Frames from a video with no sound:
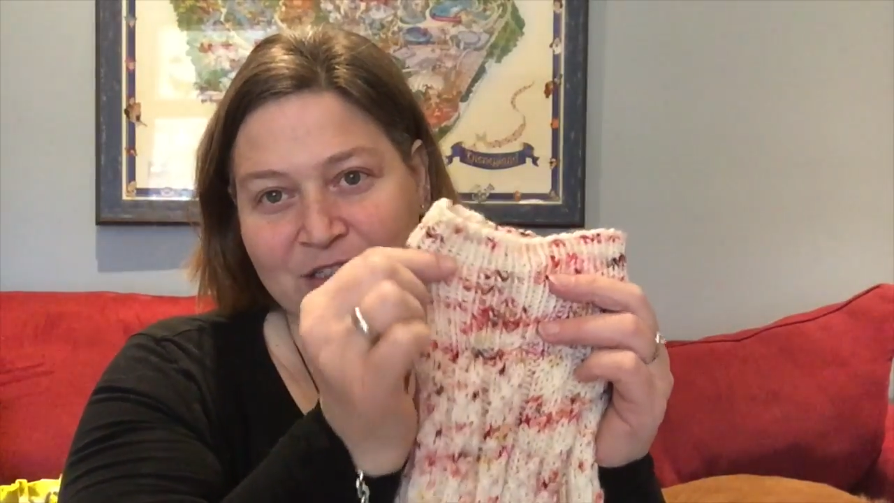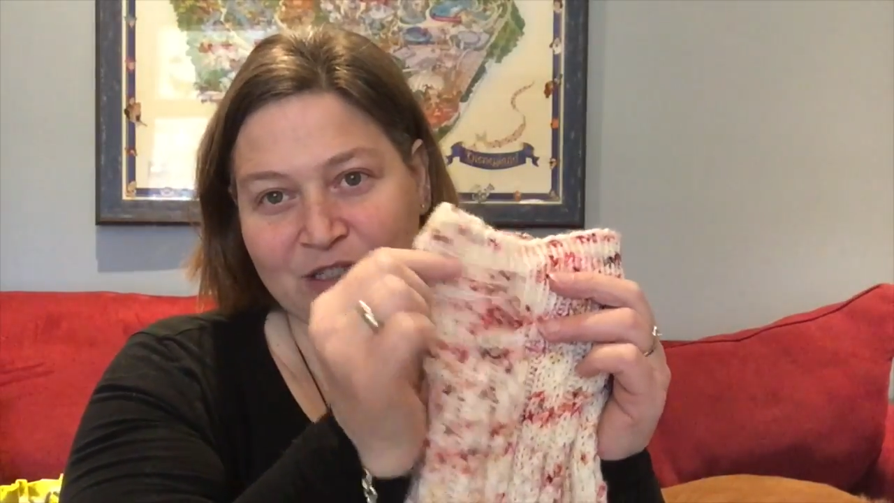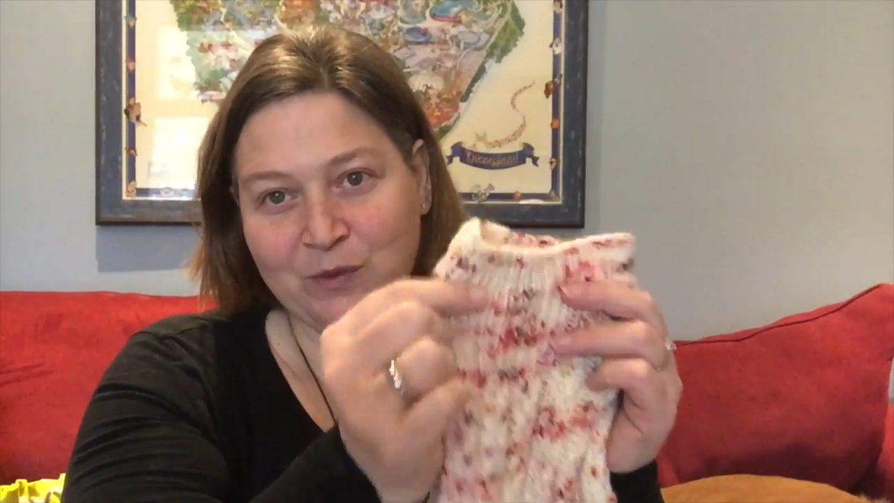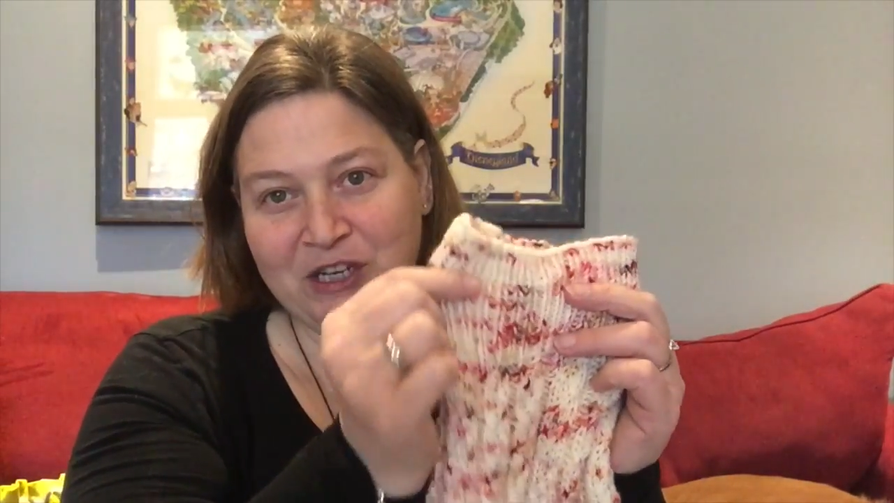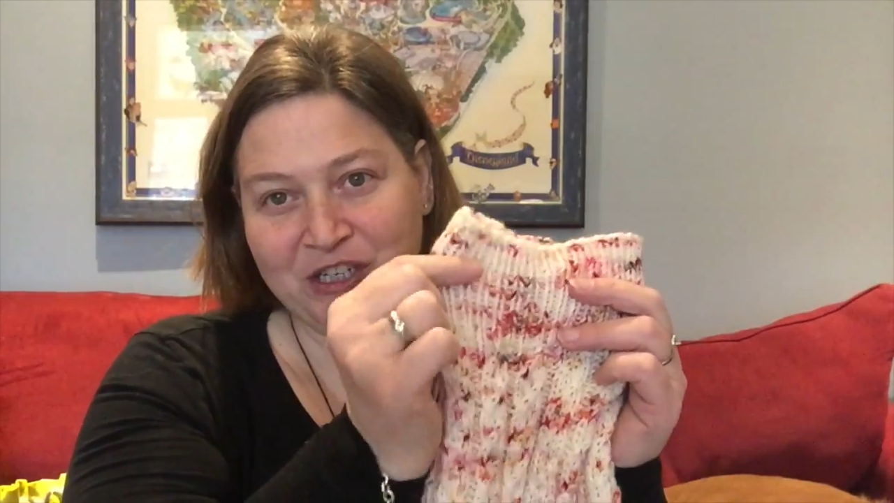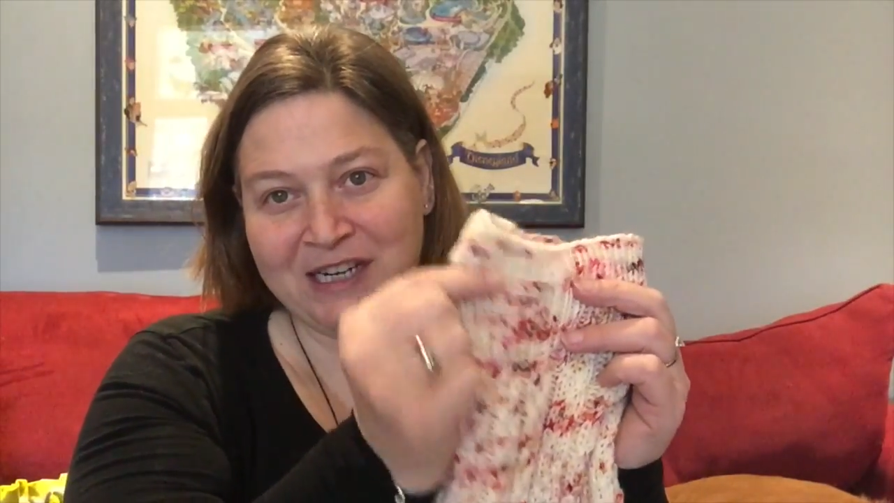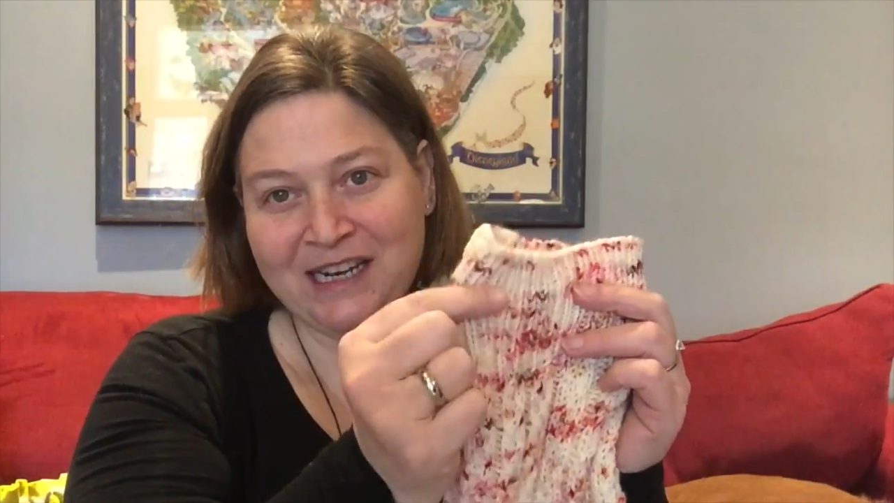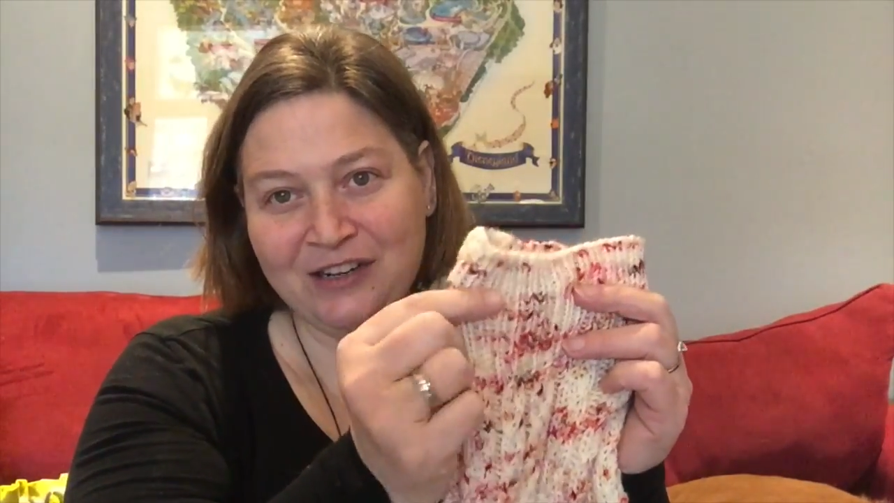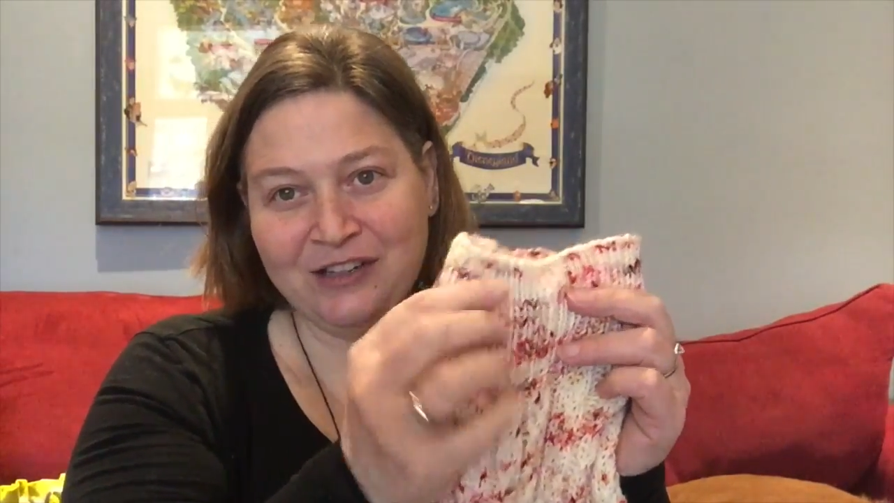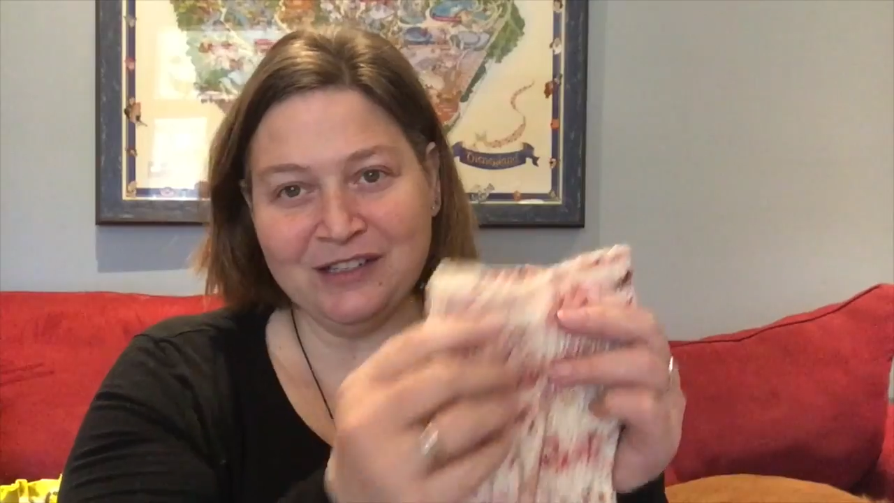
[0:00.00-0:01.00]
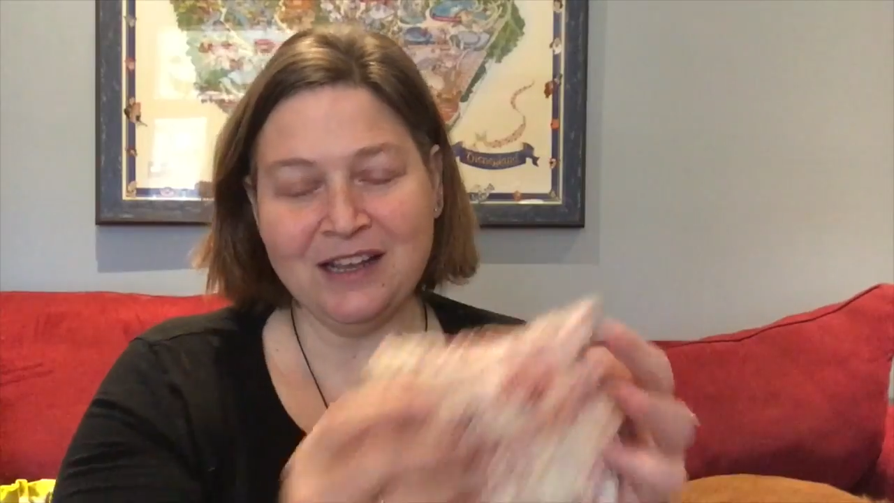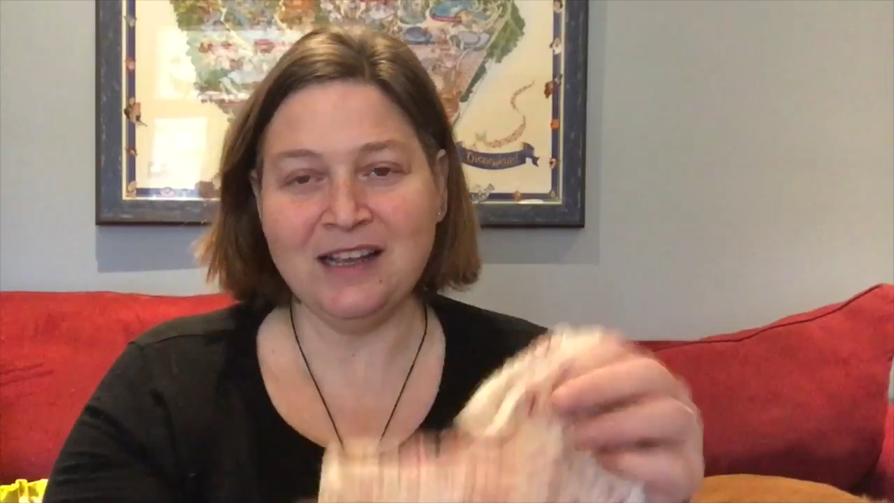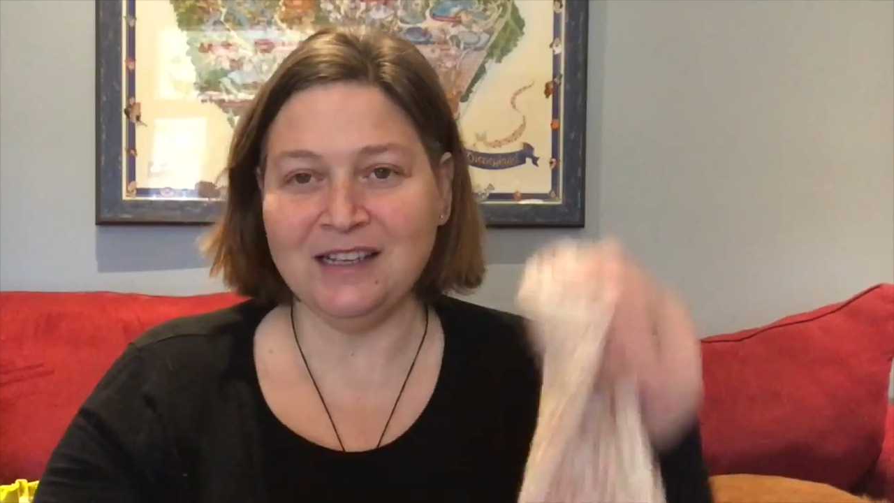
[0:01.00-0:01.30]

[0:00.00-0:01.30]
to switch needles,